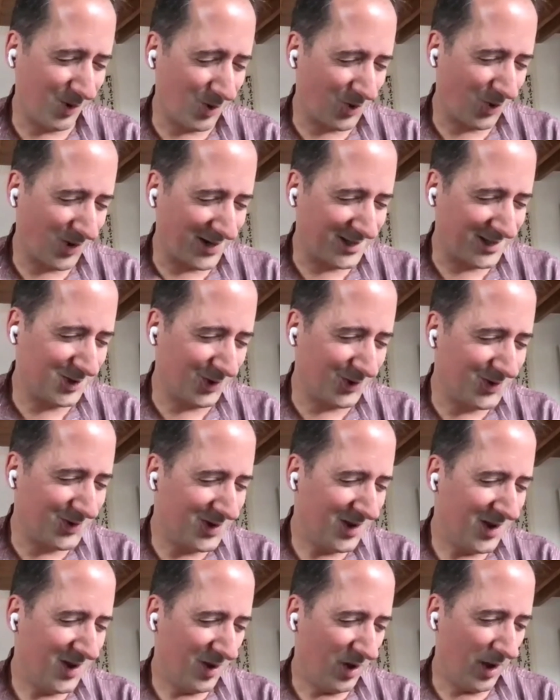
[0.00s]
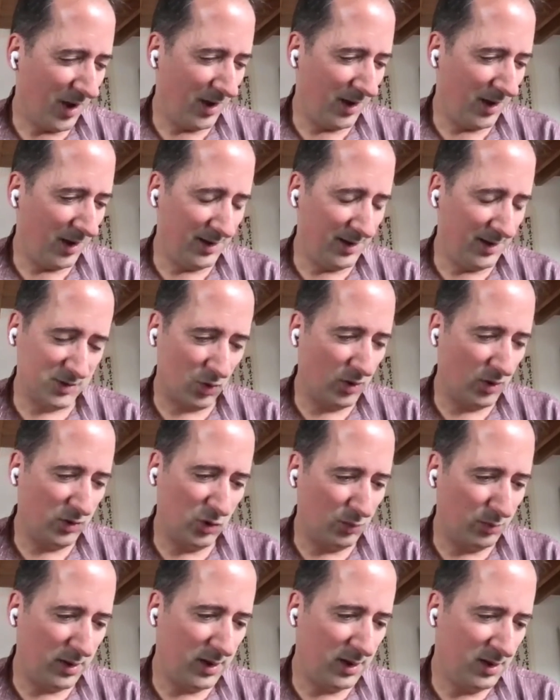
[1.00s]
error correction, is
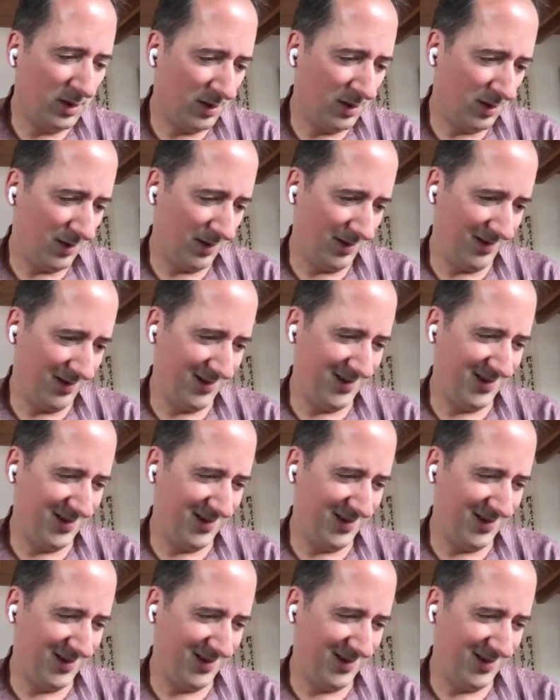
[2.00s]
going to be